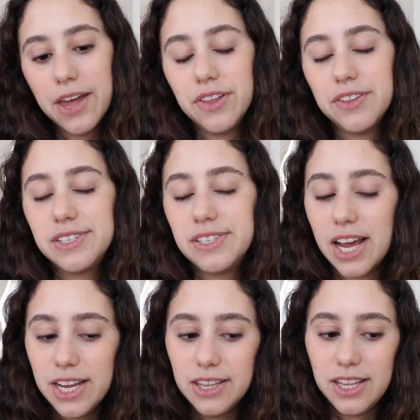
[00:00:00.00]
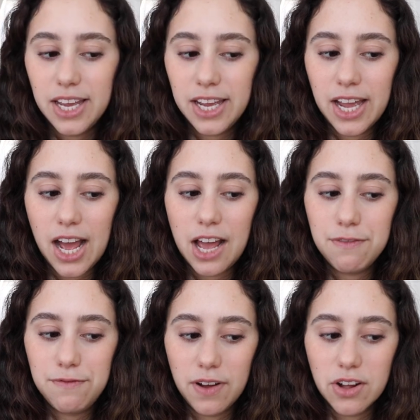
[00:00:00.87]
And then the second thing I
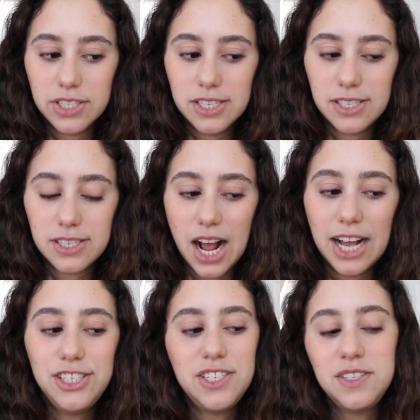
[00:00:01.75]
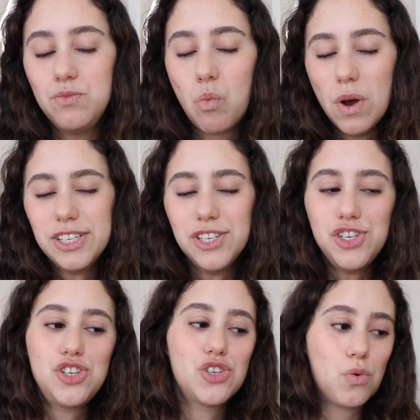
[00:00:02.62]
felt is I
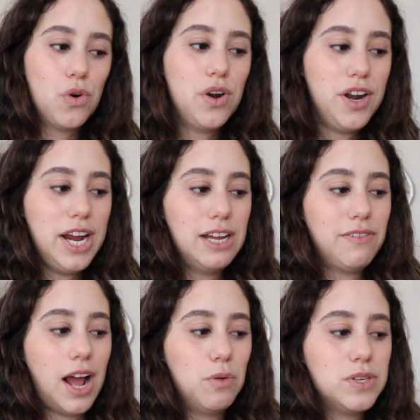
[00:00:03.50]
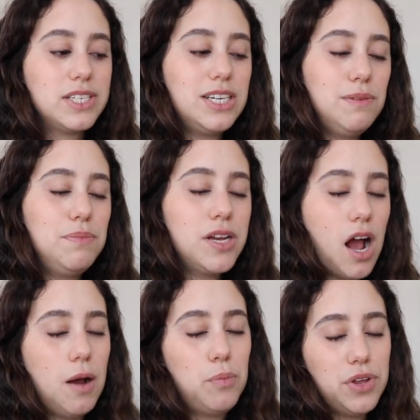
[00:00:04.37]
wasn't sure if I was keeping
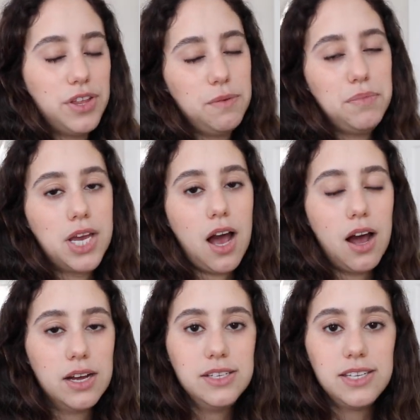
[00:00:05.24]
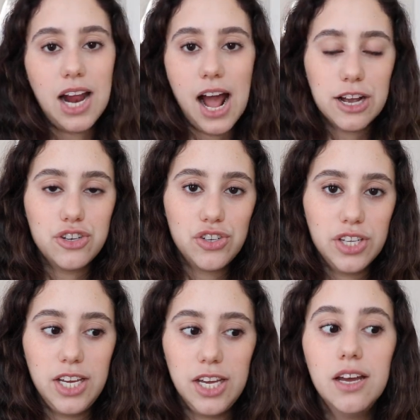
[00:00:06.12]
up with it because it
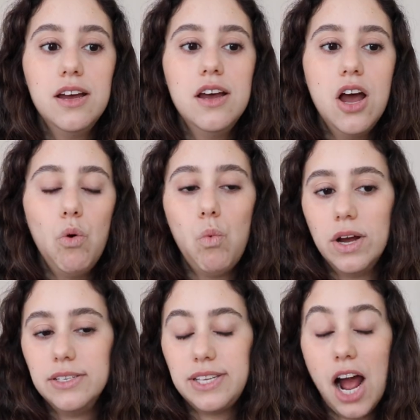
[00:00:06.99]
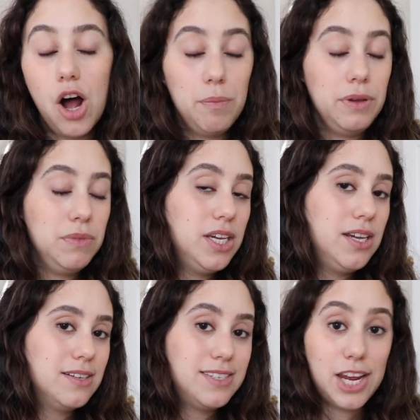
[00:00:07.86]
actually was helping
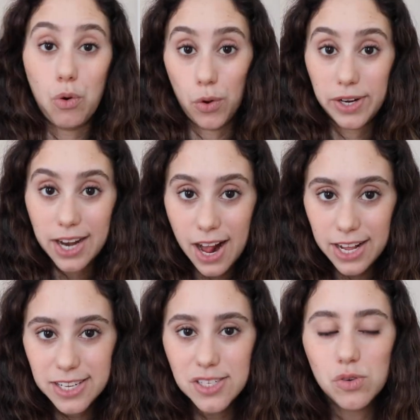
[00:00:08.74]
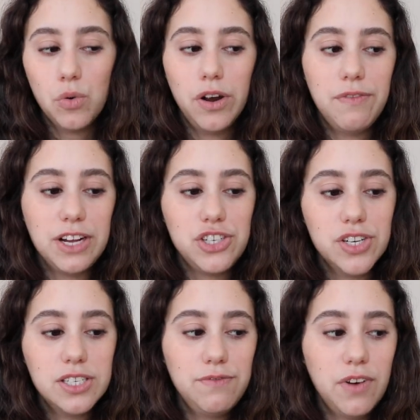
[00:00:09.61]
me stay organized, or if I
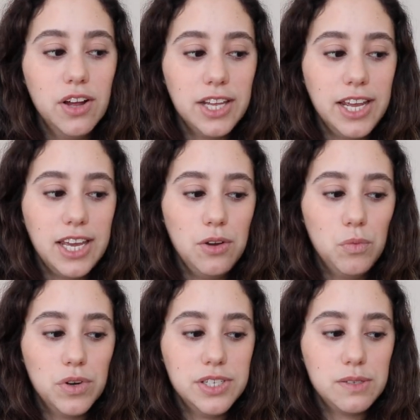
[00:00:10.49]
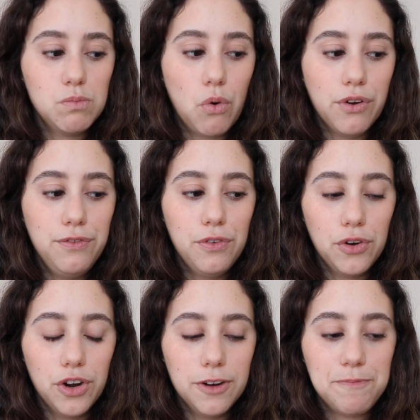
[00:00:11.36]
just felt like it was more
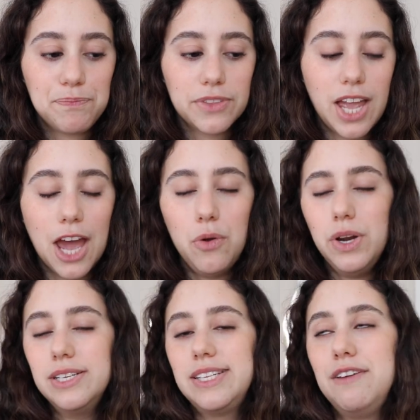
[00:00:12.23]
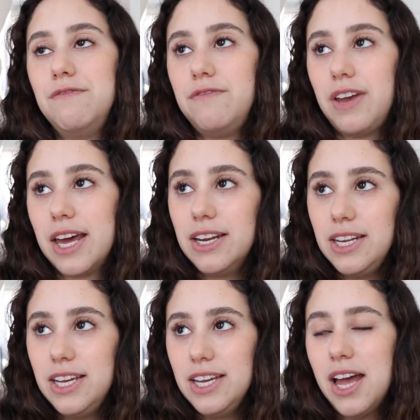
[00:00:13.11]
for, I don't want to say
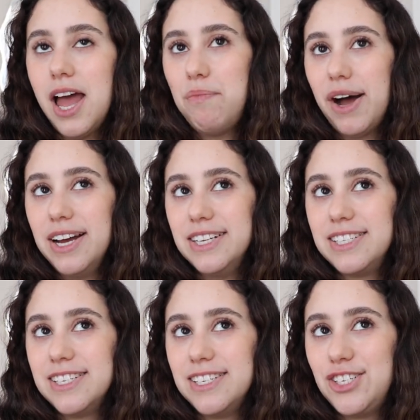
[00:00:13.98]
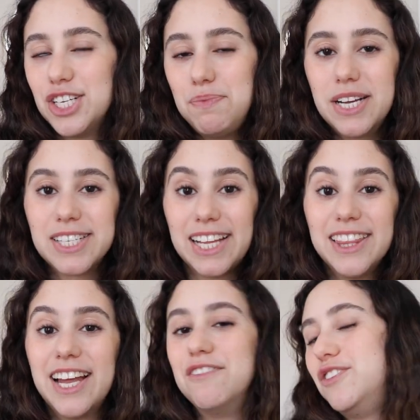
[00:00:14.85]
vanity, but just because I
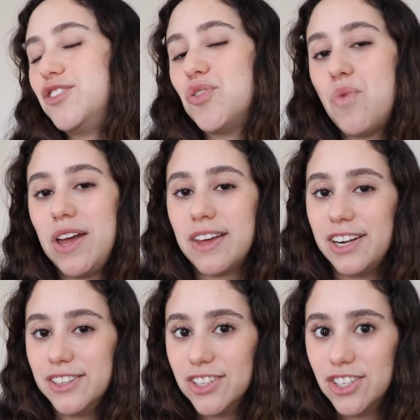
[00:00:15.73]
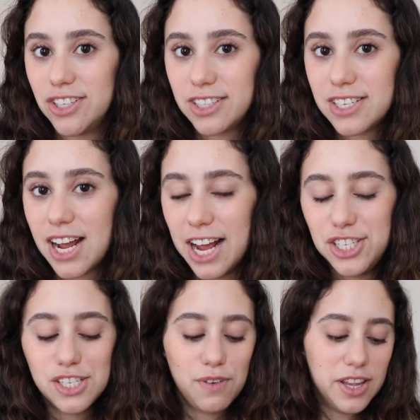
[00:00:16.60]
loved the way that it looked. I
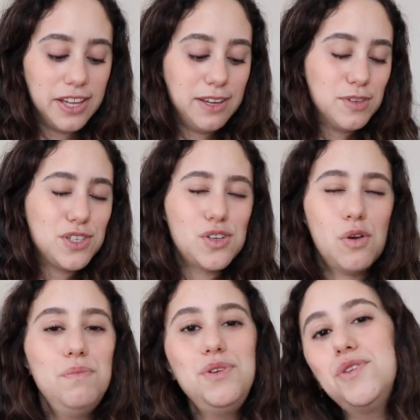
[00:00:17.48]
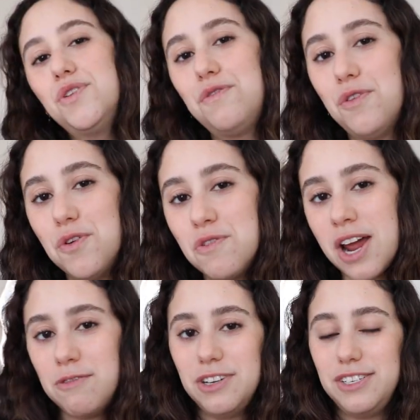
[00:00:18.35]
just felt like it was so beautiful,
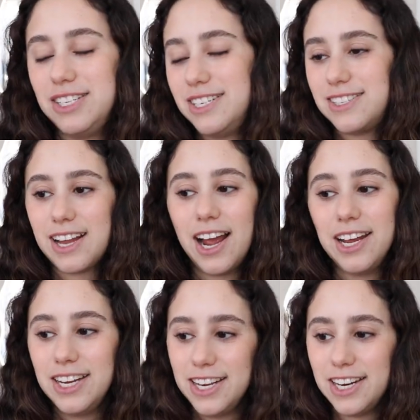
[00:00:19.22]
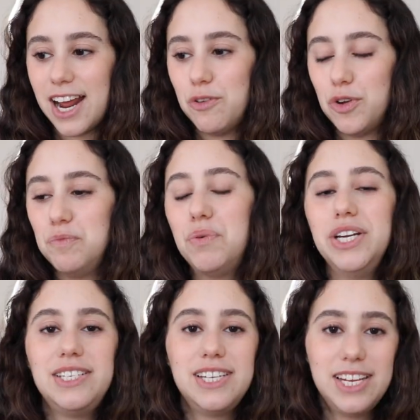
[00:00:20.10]
and I would design it and I would
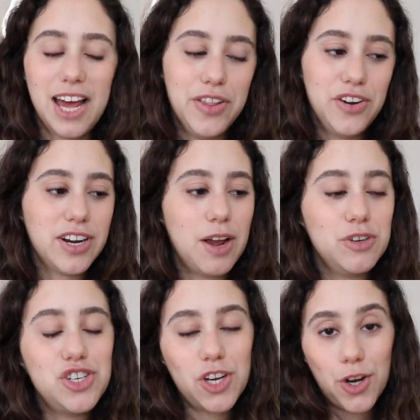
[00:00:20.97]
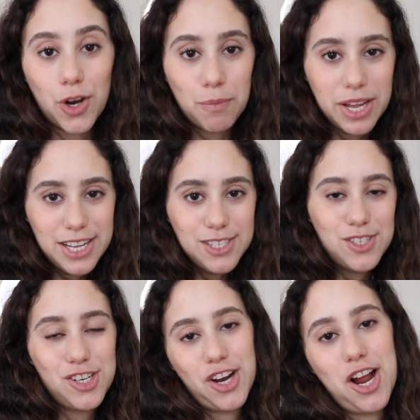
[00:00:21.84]
put it together and I would share it on my
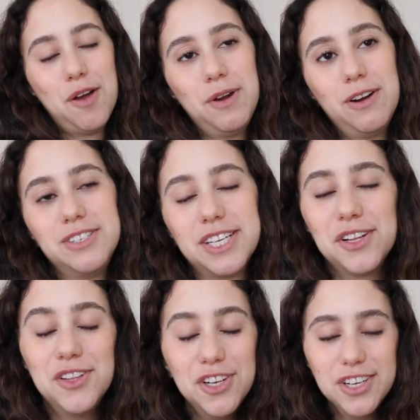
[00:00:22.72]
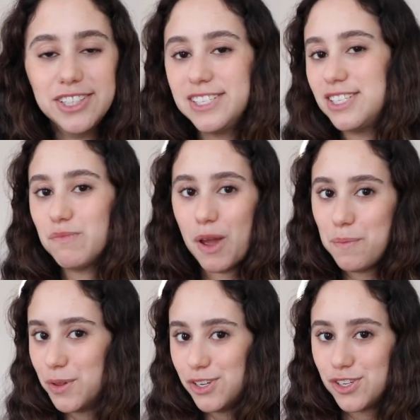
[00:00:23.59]
Instagram, and I was like, look, this is
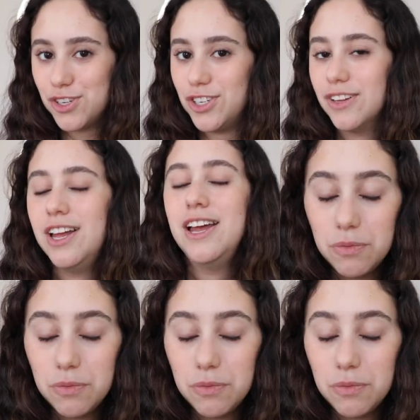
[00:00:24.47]
my bullet journal.